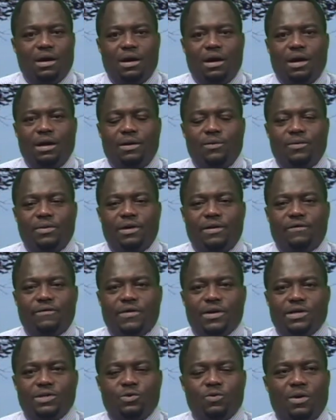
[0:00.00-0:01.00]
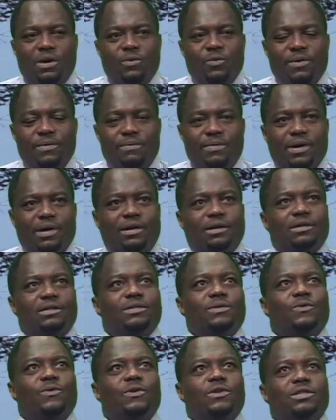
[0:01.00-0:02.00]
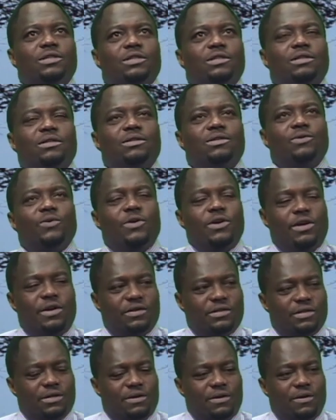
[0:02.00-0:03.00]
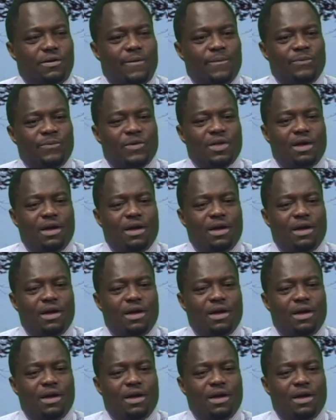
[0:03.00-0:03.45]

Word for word: And the first one we built was two years ago